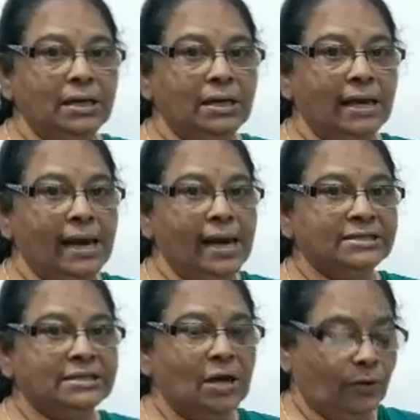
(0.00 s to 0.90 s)

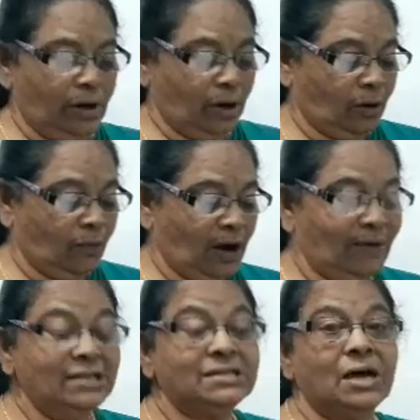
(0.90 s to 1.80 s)
A sound or
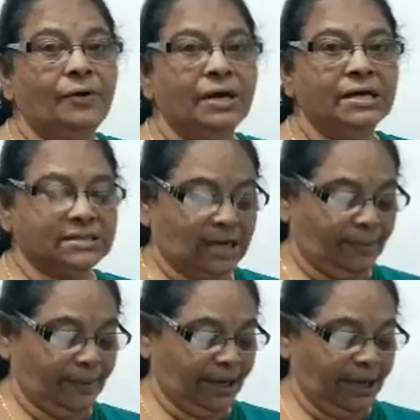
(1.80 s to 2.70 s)
vowel sound is
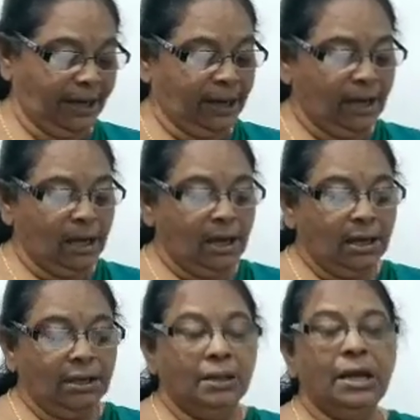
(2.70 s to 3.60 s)
coming,
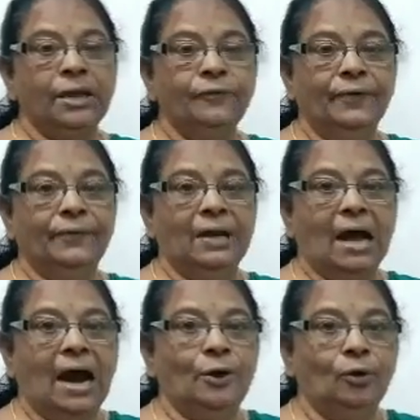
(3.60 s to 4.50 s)
then we will
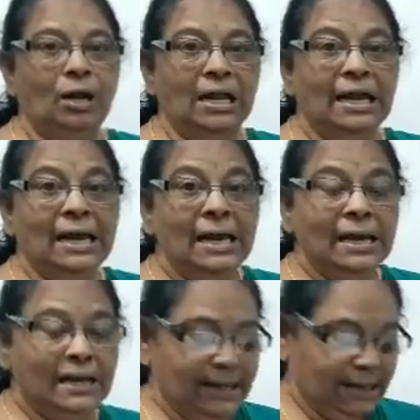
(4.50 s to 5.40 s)
add only
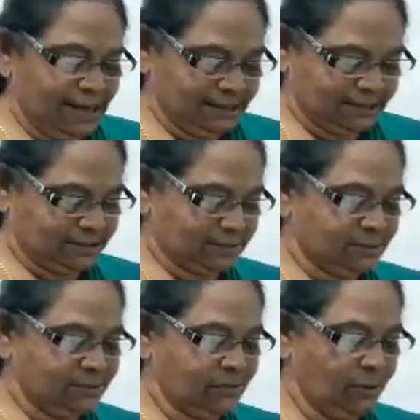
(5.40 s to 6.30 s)
yes.
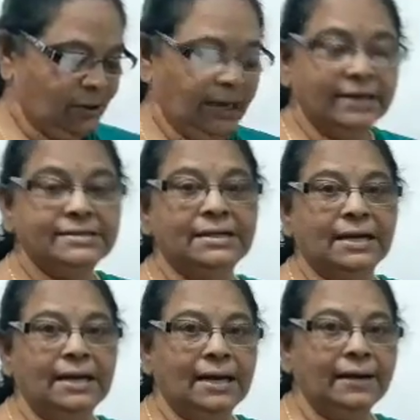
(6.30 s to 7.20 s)
Okay, is it
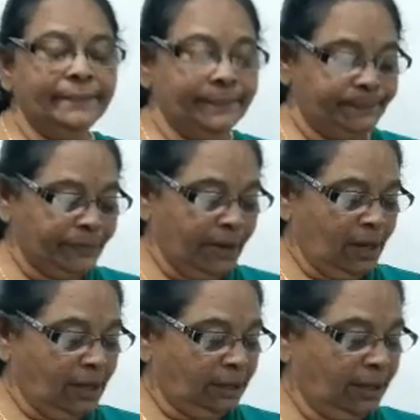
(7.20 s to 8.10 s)
clear?
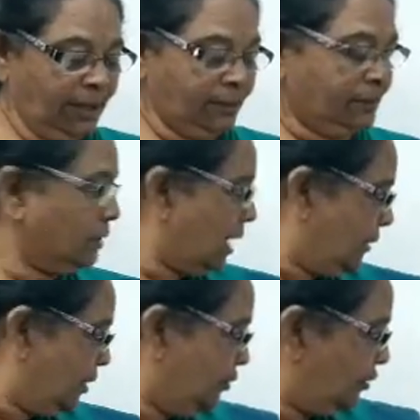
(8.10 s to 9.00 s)
Then
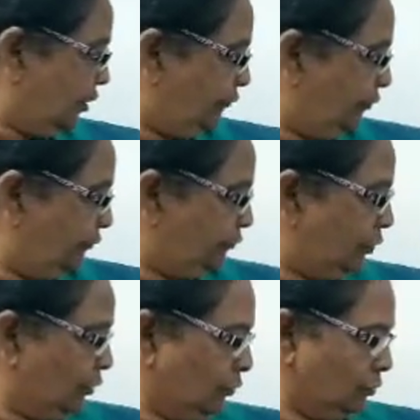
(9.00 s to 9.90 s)
coming to the fifth
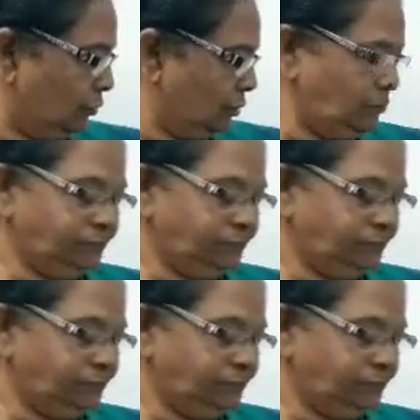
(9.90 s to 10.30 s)
rule,